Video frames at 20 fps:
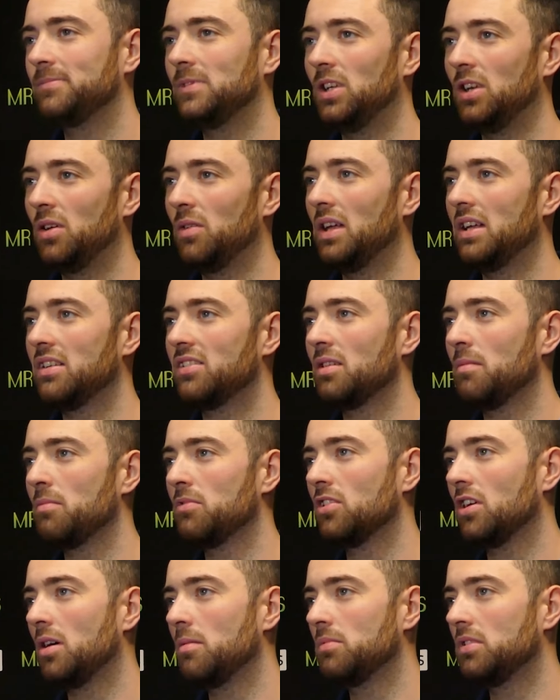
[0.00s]
you know, that
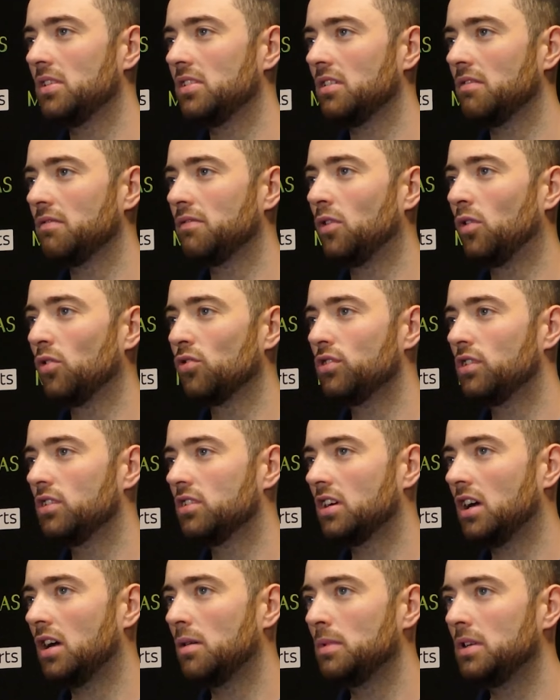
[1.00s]
sometimes it's unfortunate
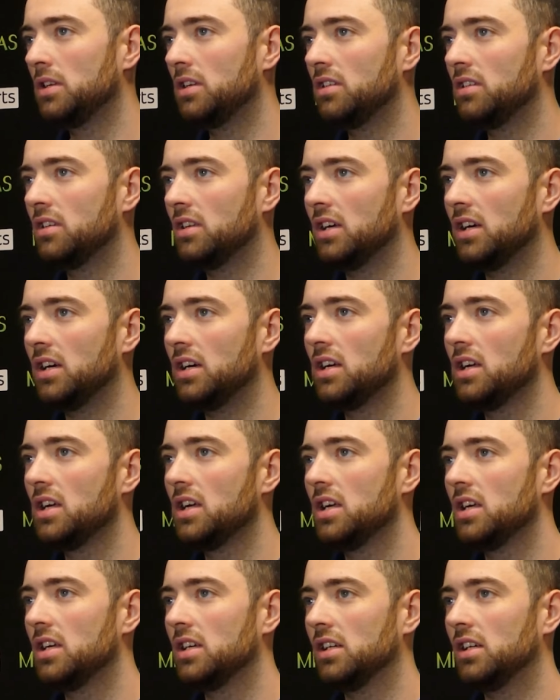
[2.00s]
timing, and
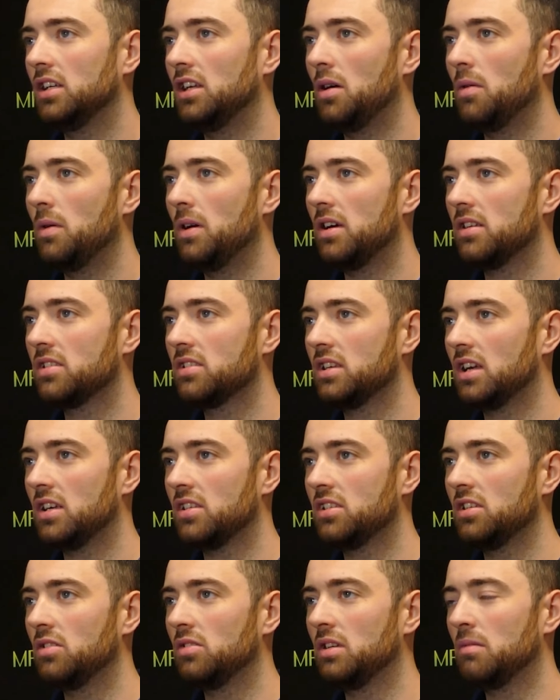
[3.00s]
you know, I
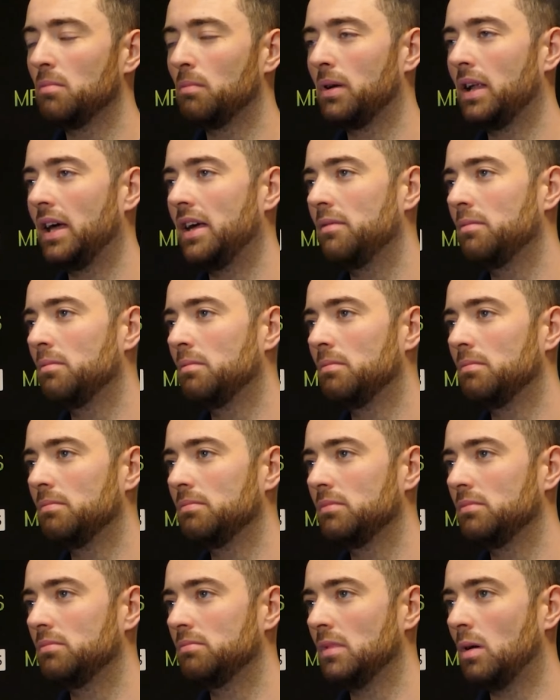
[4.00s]
still didn't play
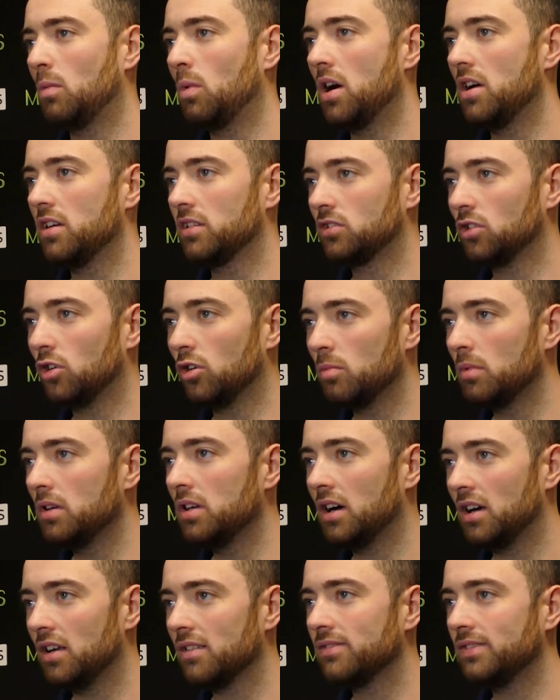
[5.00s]
my worst
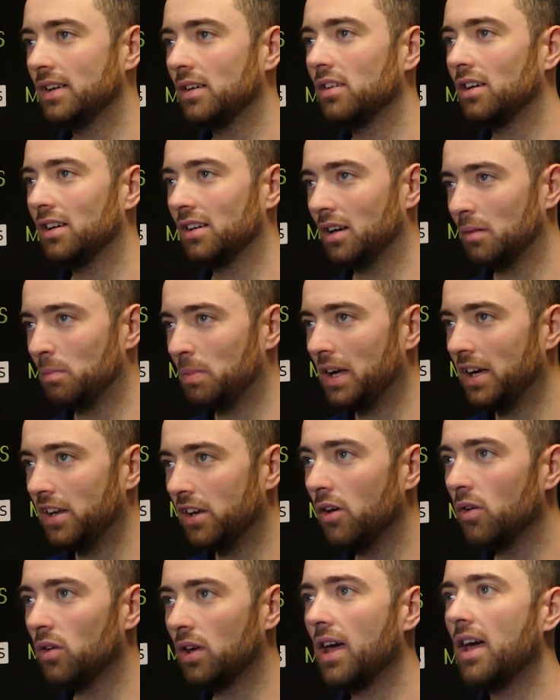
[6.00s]
tournament. I felt like I played
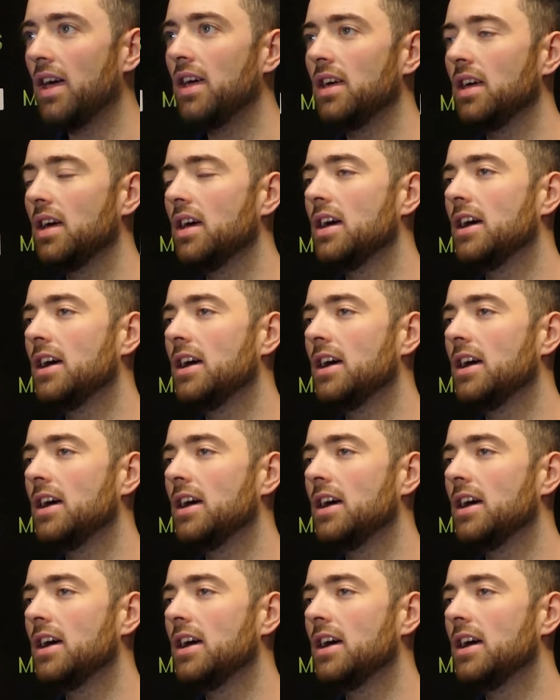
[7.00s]
okay.